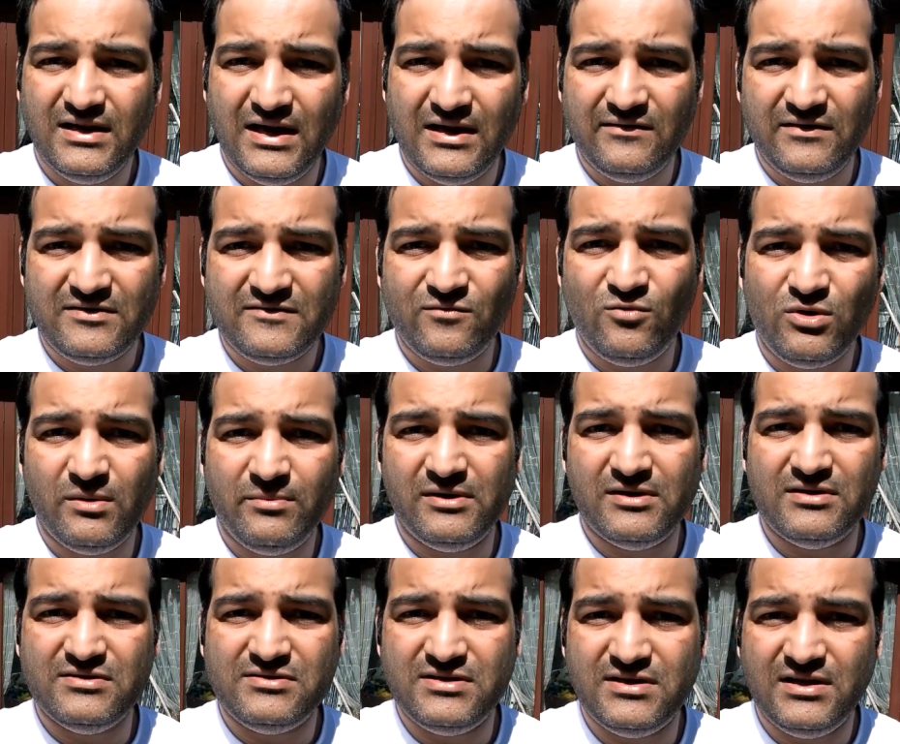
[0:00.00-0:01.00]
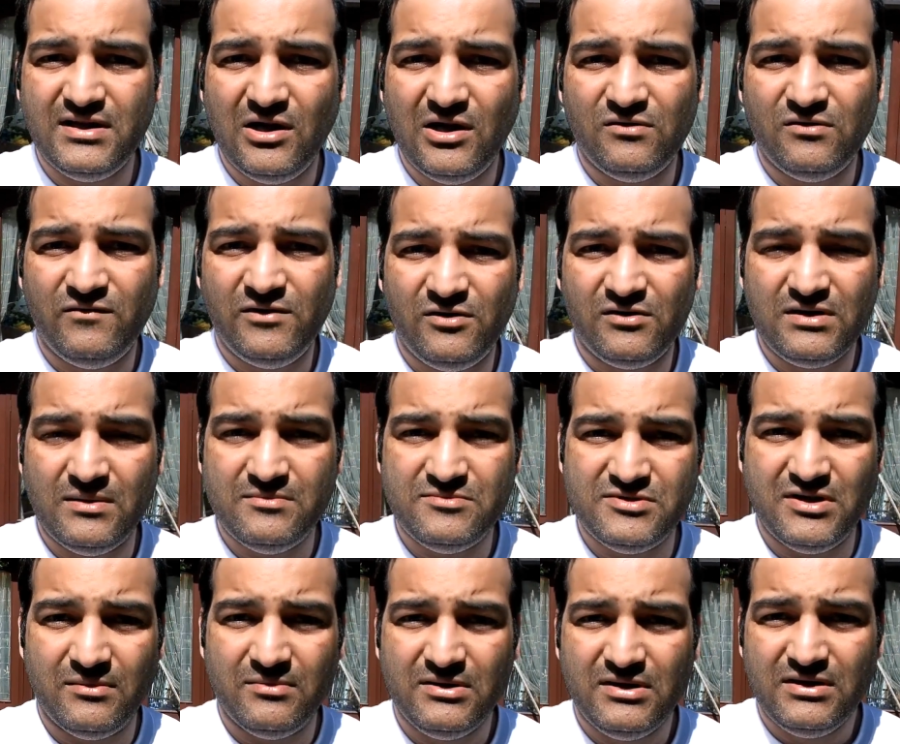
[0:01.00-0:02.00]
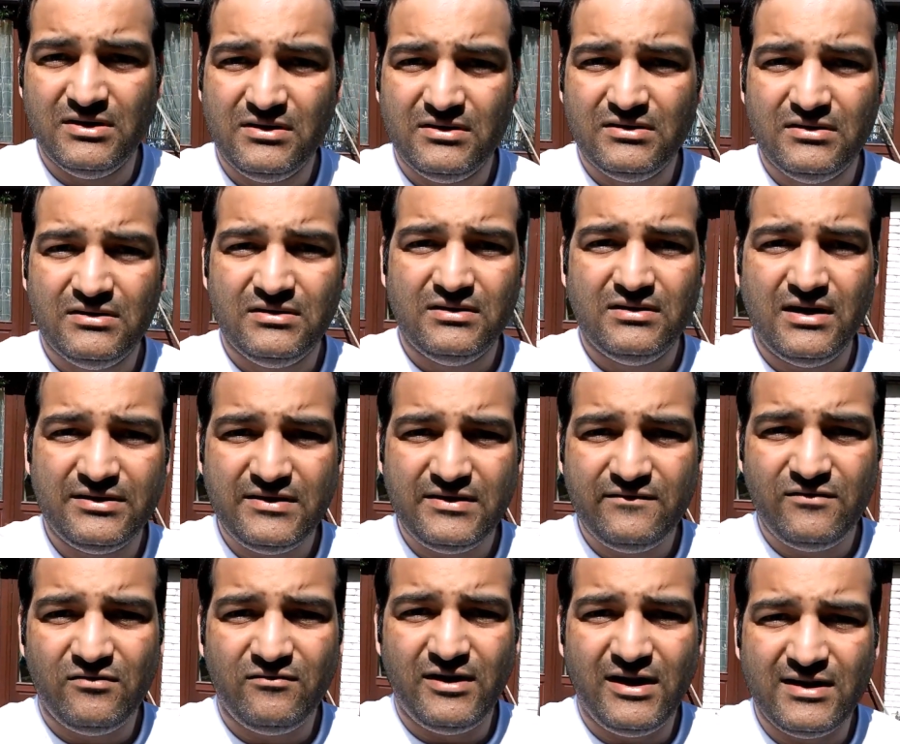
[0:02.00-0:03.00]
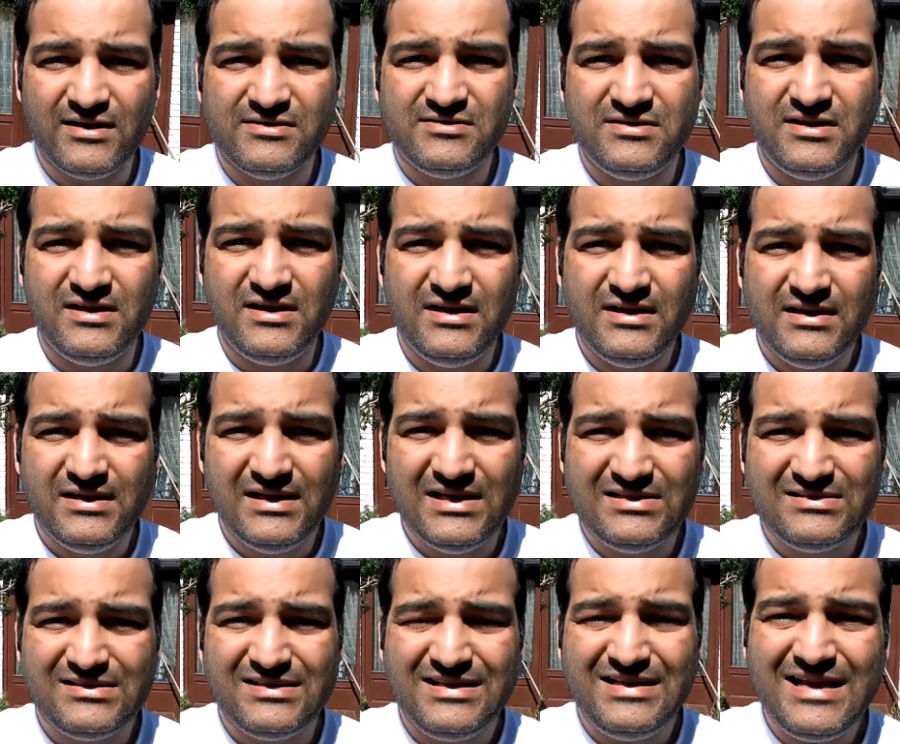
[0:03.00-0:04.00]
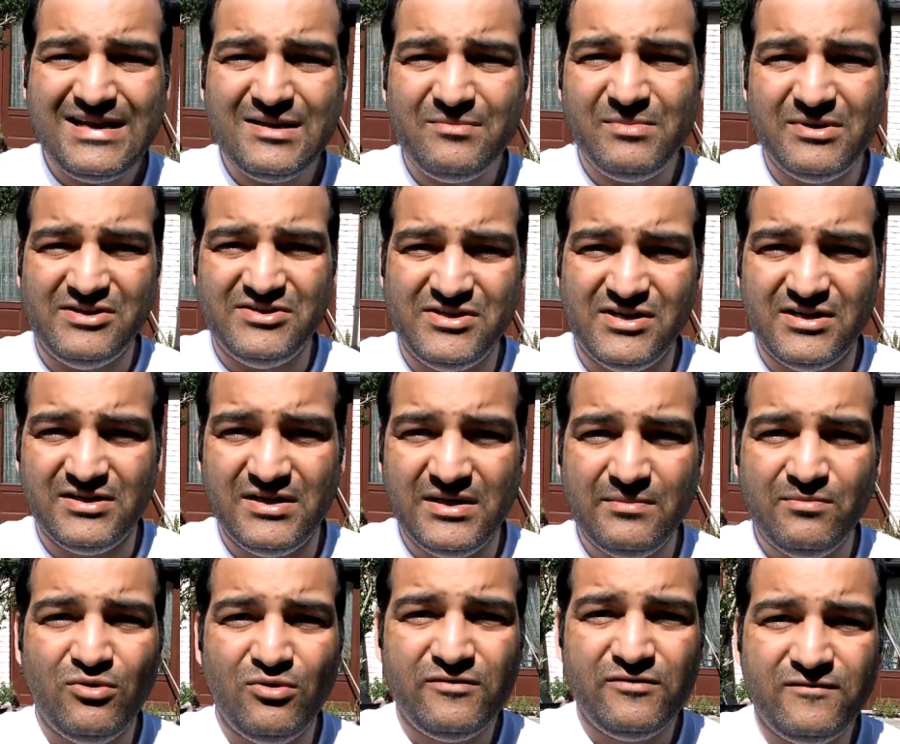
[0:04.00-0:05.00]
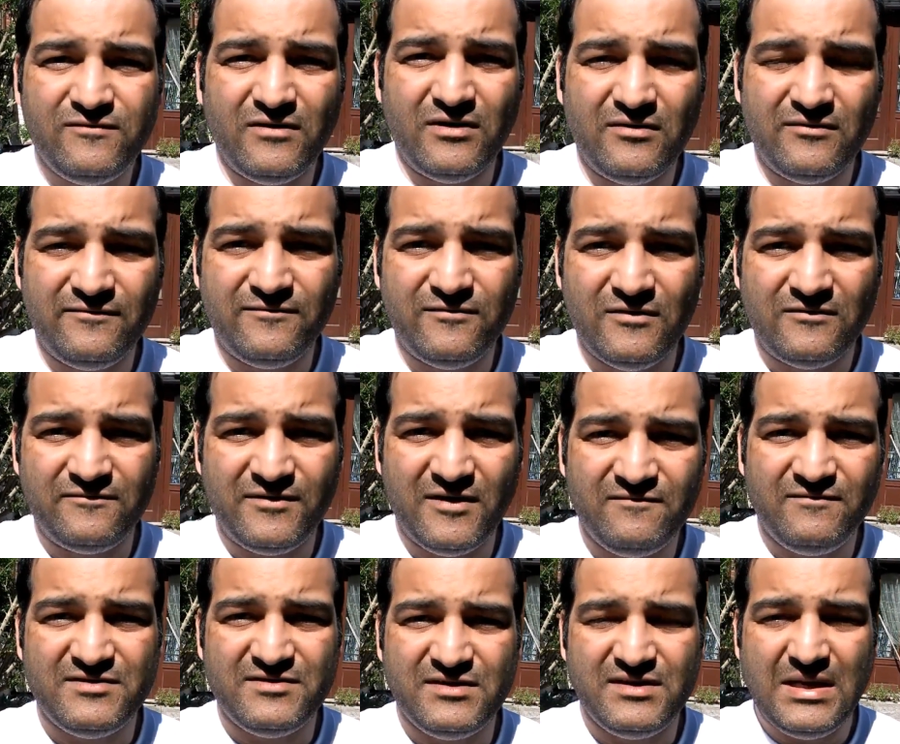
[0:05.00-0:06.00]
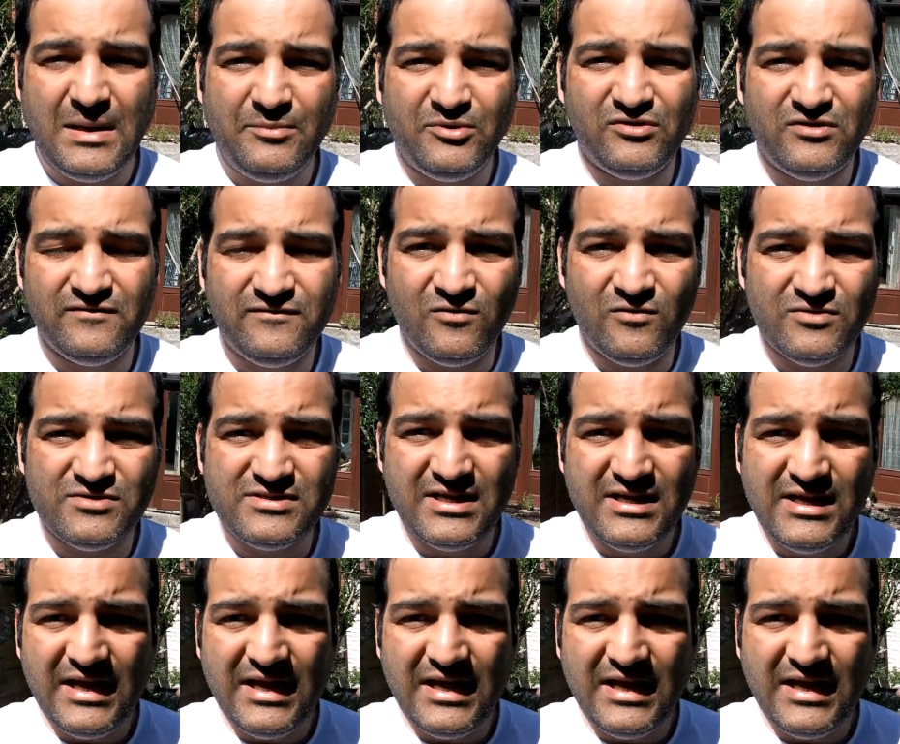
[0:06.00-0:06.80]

and let's walk a bit and see how the video comes up. I think from what I can see, it's a little bit jerky. Both front-facing camera on the phones